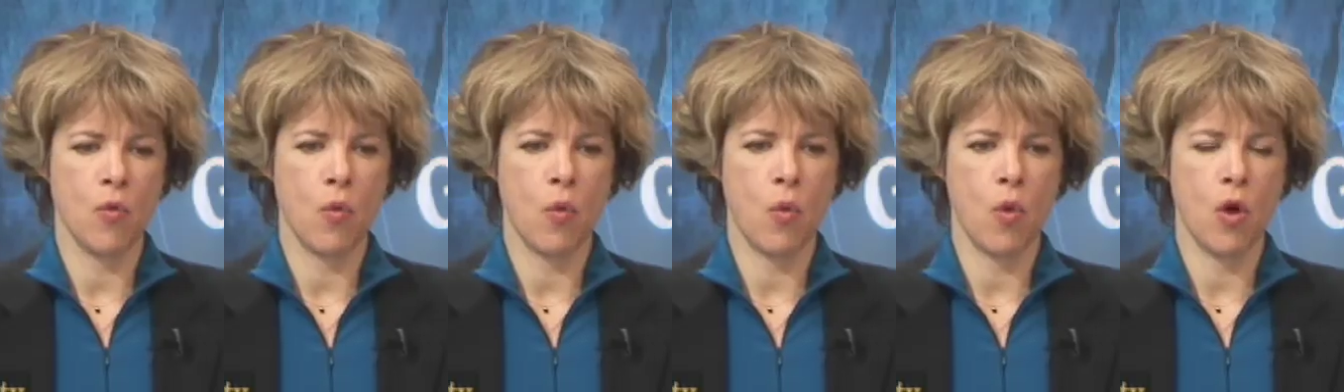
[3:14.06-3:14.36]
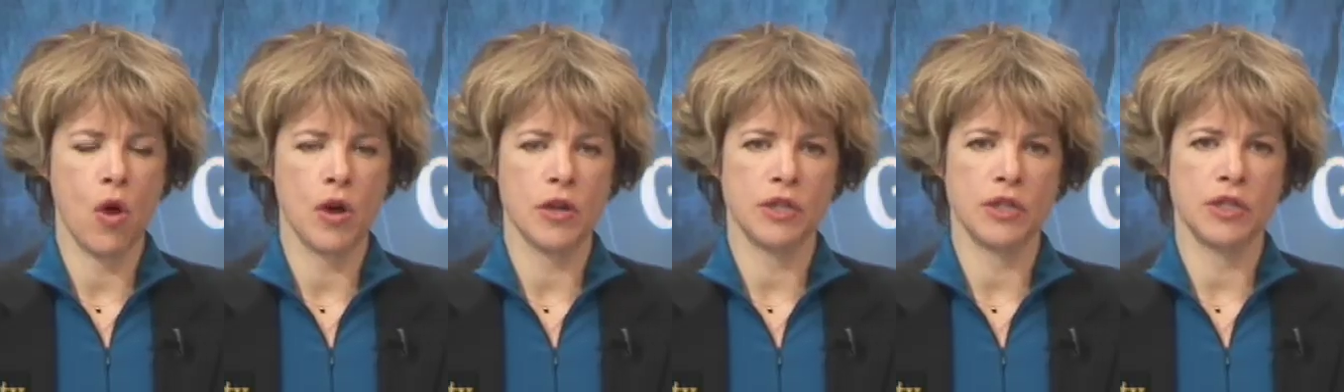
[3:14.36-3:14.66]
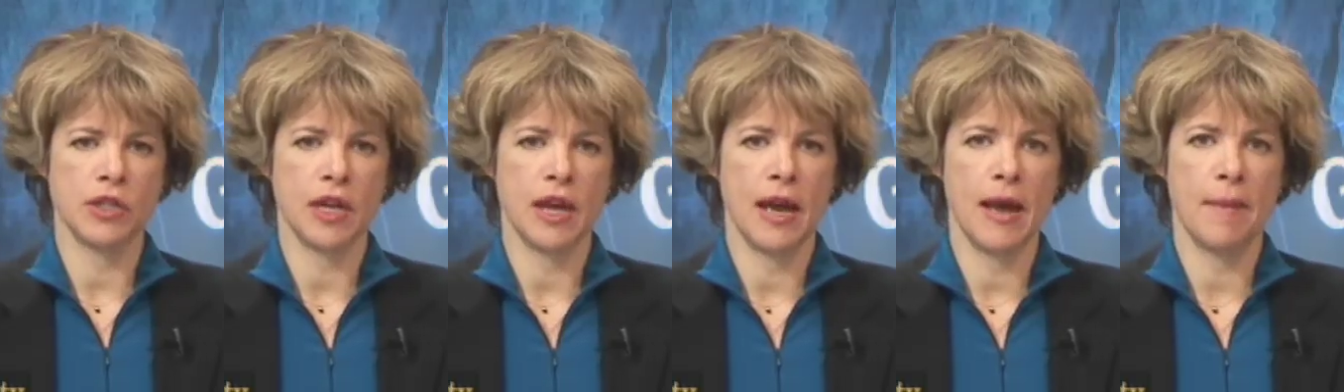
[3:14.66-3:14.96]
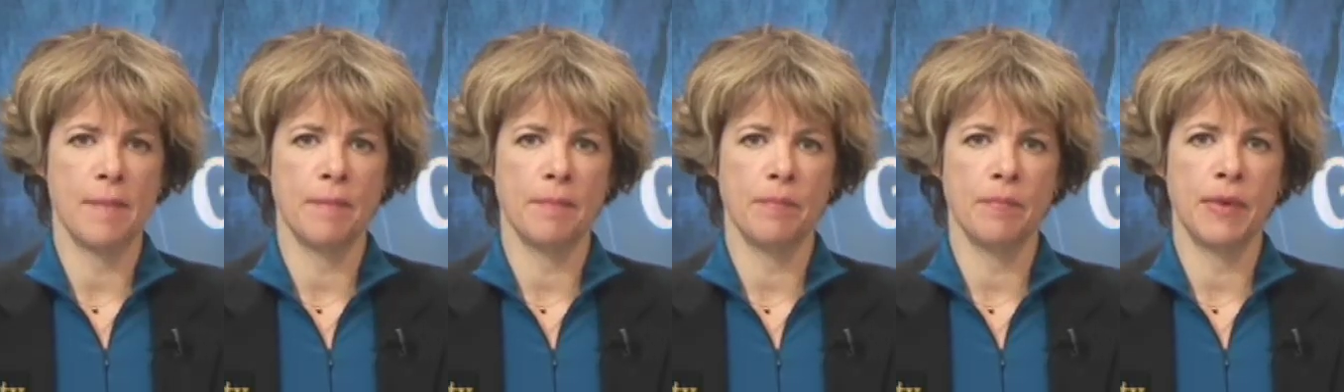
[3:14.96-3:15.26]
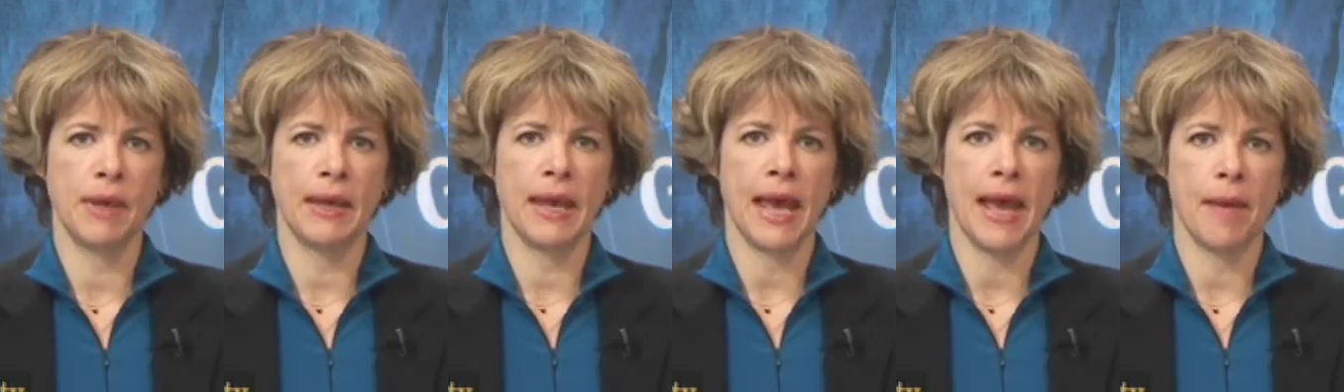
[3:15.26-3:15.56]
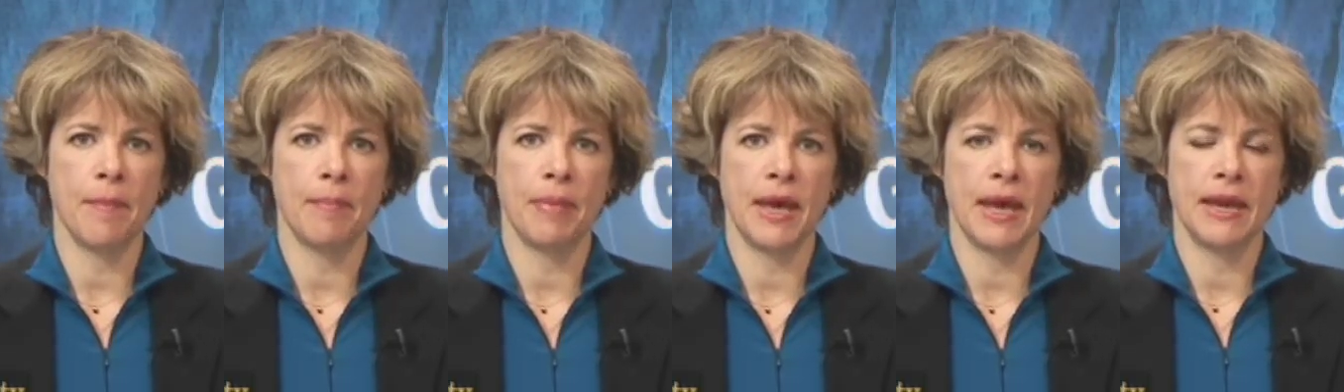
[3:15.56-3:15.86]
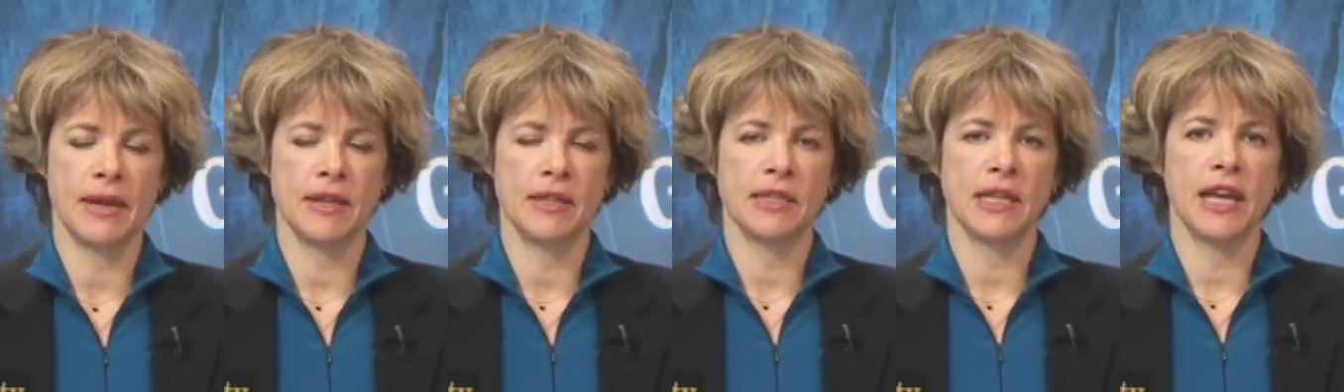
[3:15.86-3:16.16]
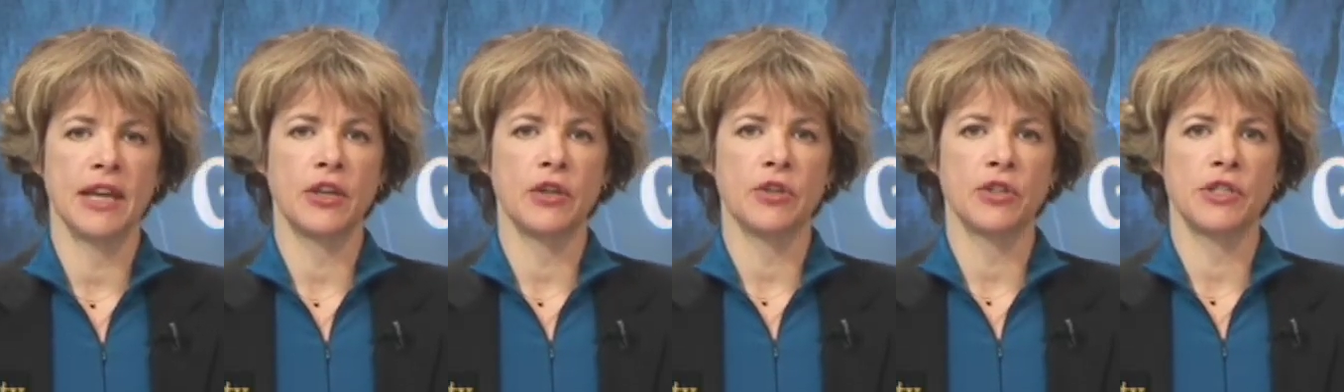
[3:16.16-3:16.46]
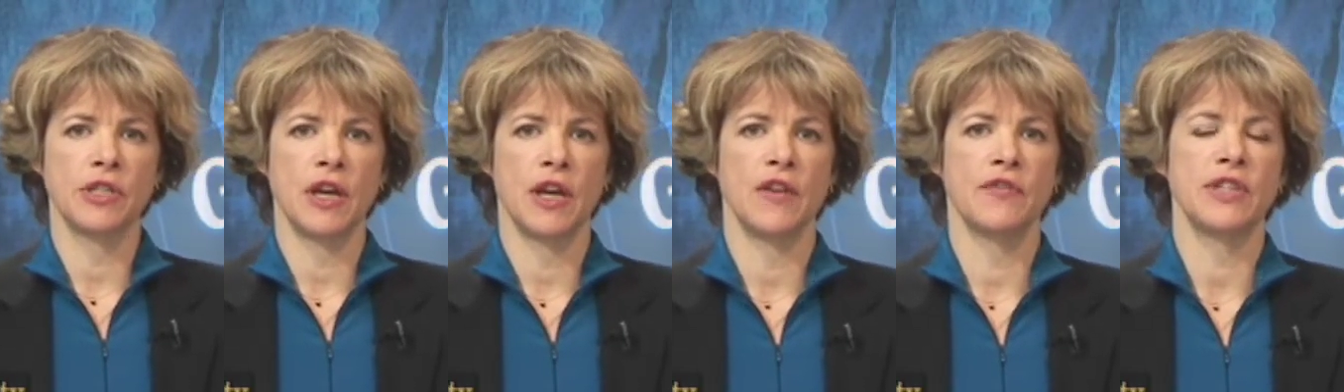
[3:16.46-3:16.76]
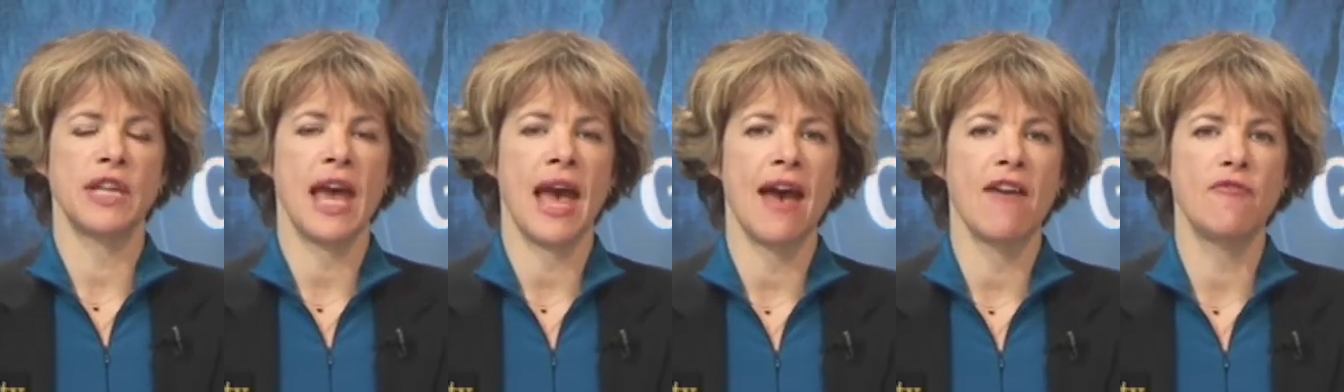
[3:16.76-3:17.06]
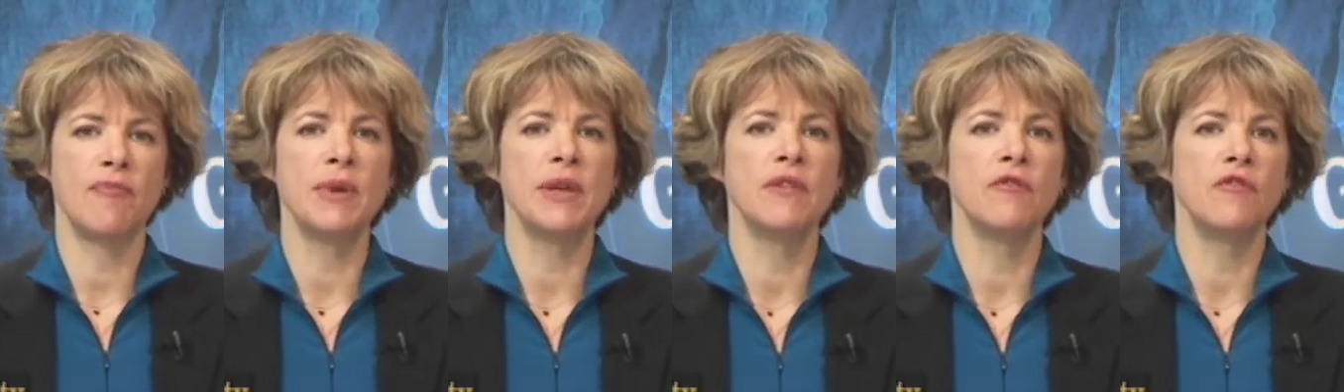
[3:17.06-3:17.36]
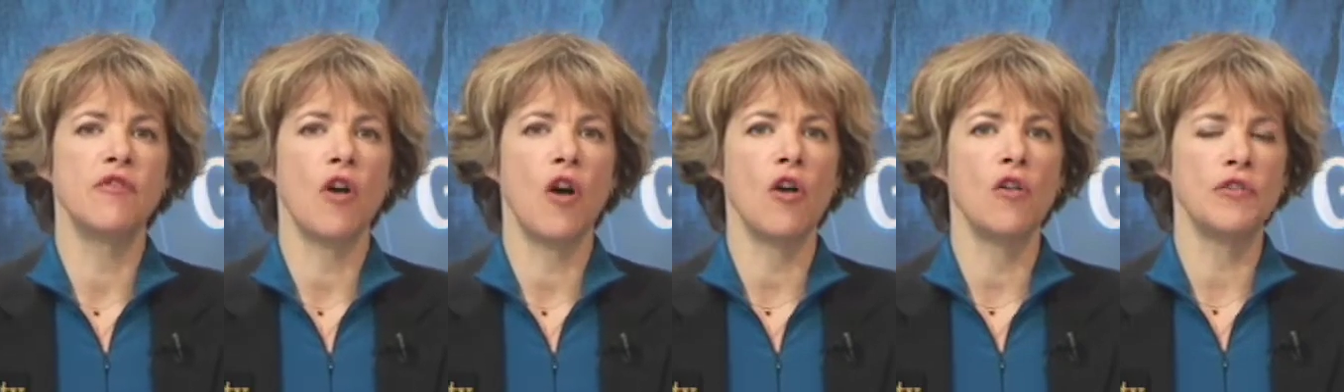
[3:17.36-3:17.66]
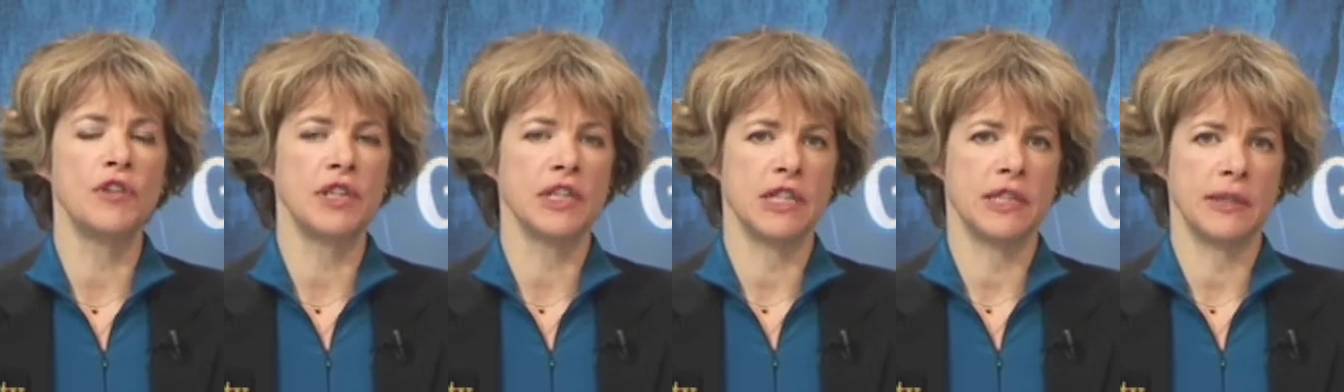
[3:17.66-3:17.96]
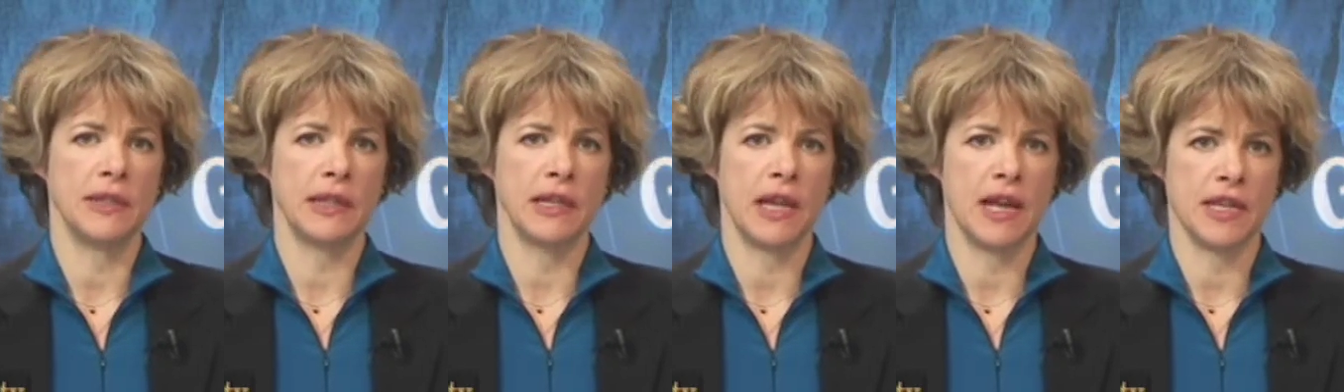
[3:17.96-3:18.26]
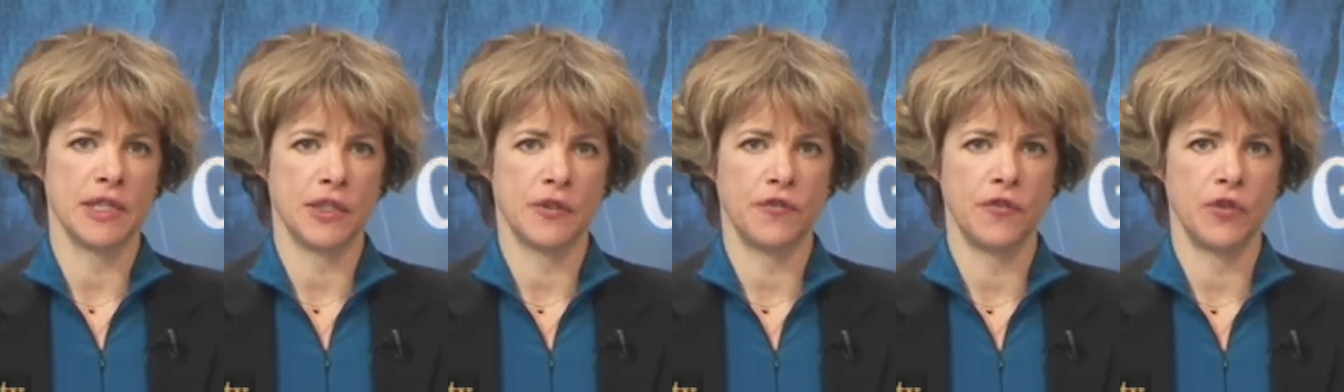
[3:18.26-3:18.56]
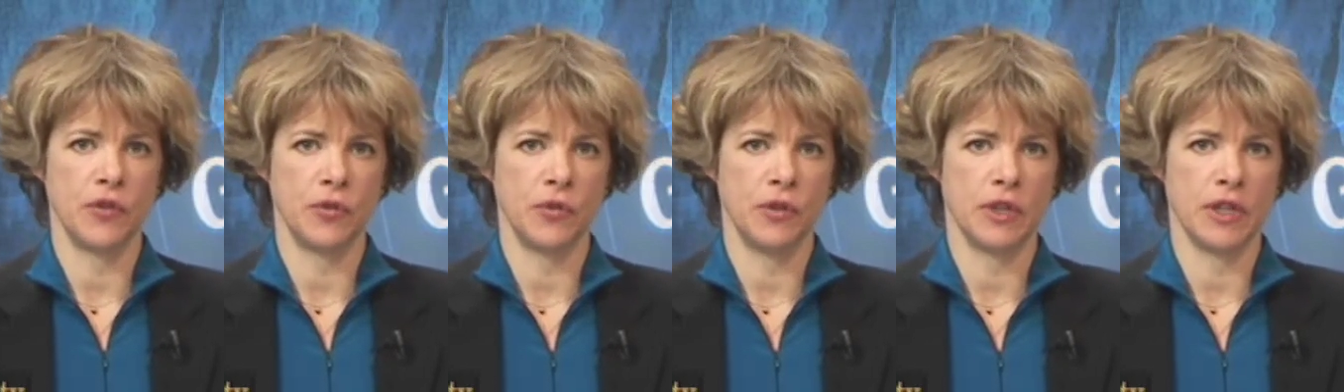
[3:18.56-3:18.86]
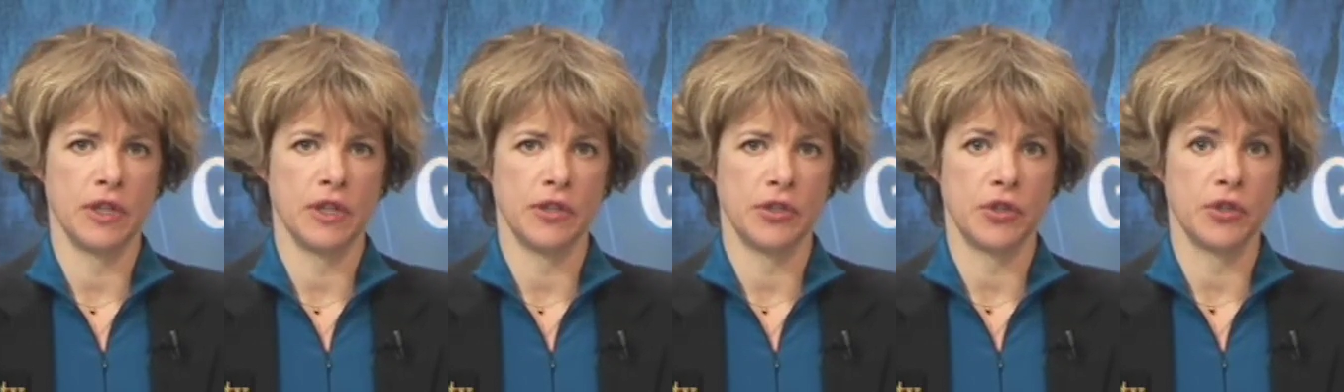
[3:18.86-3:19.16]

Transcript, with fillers: what um, campaigners like yourselves have been involved in in the last few years,